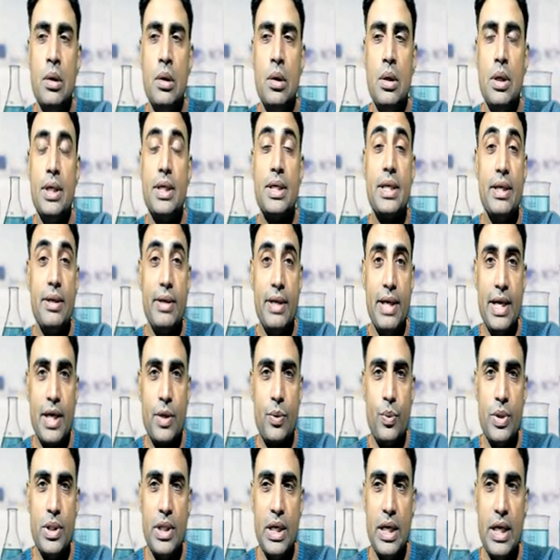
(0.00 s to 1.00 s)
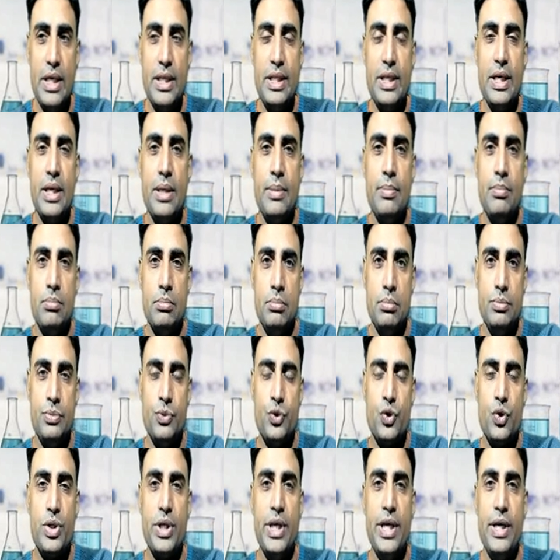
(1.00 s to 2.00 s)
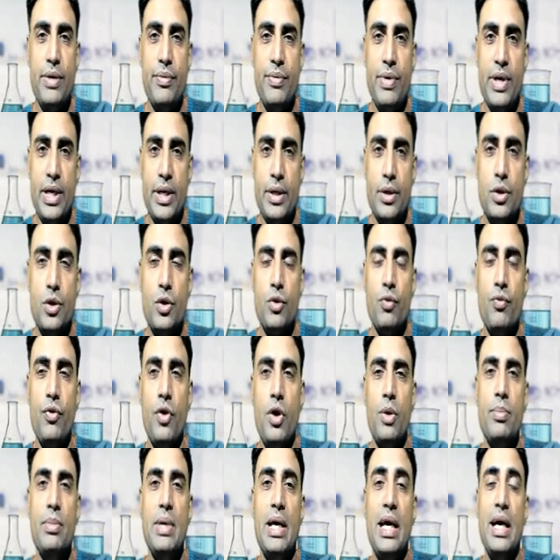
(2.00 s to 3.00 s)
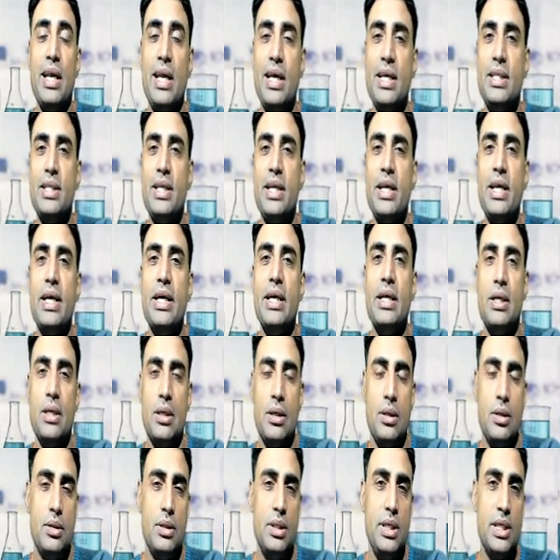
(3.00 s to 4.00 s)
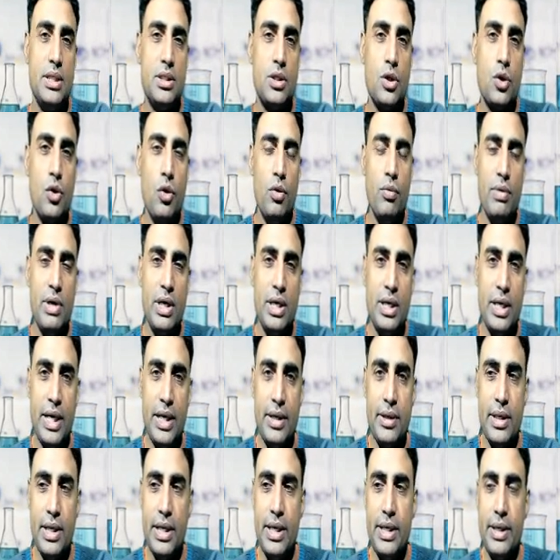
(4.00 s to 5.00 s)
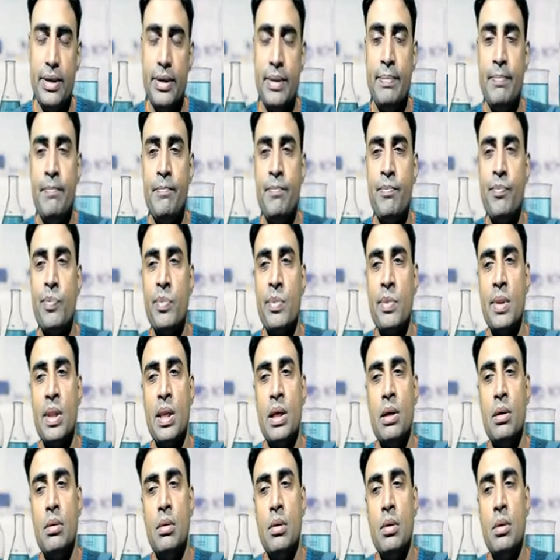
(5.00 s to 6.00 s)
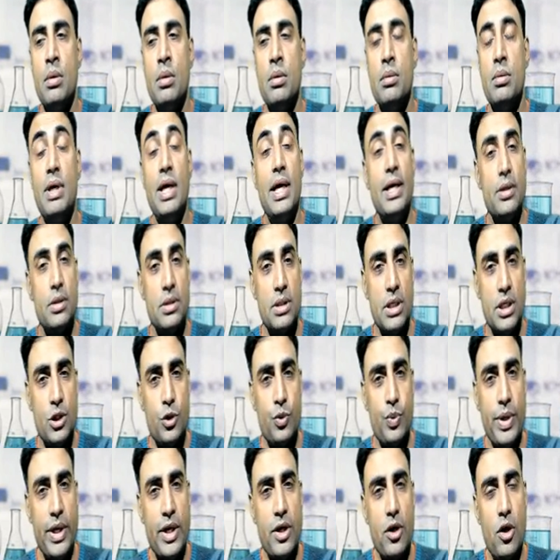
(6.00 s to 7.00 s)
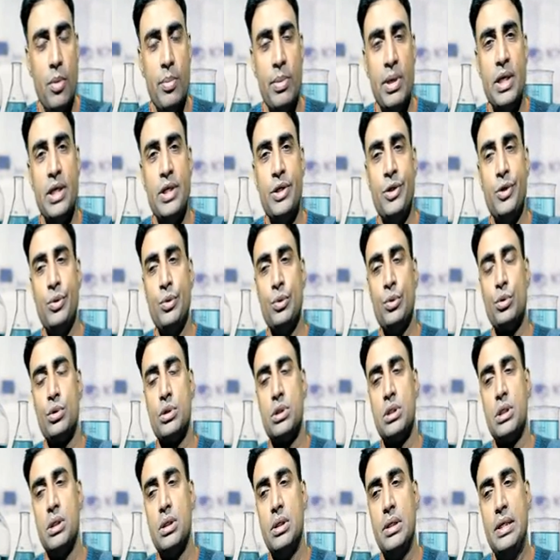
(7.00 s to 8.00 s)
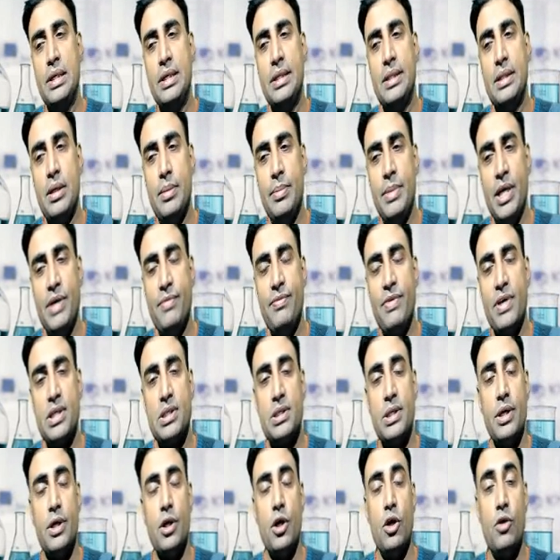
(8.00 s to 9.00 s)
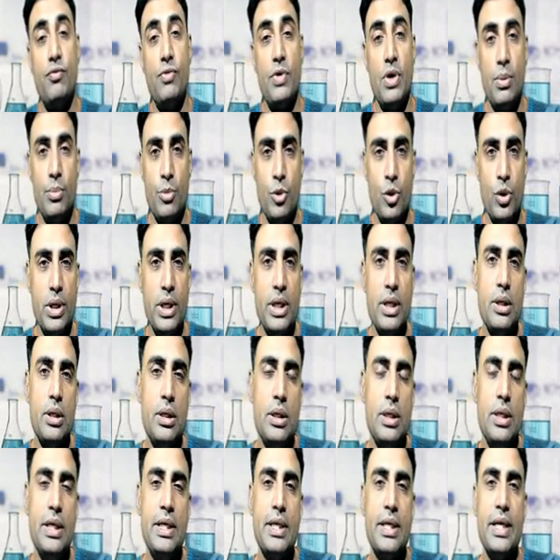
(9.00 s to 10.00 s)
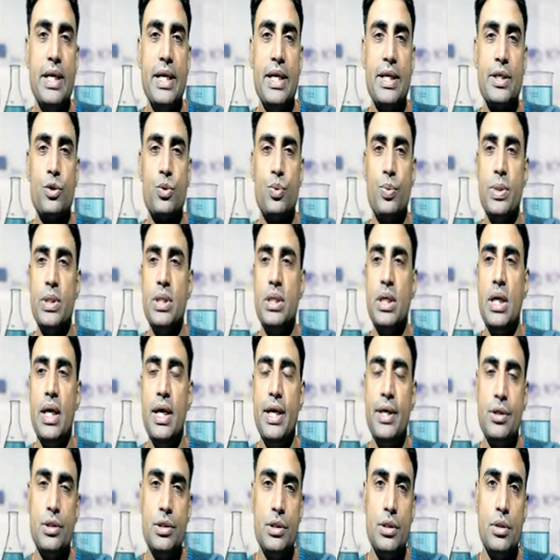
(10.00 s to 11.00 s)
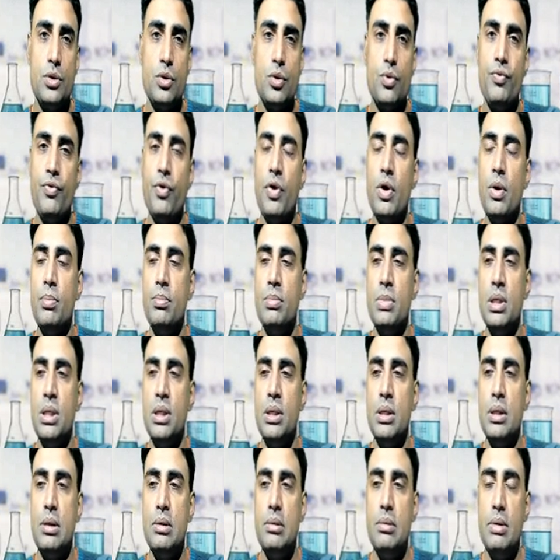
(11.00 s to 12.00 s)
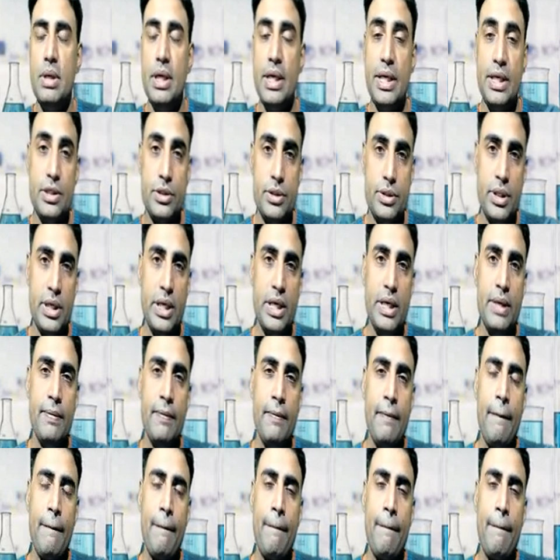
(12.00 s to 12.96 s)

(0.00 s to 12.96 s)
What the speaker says: It can react with lithium straight away to form Li3N, that's a covalent nitride. Nitrogen is very commonly used in the manufacturing of ammonia. It reacts with hydrogen to form NH3.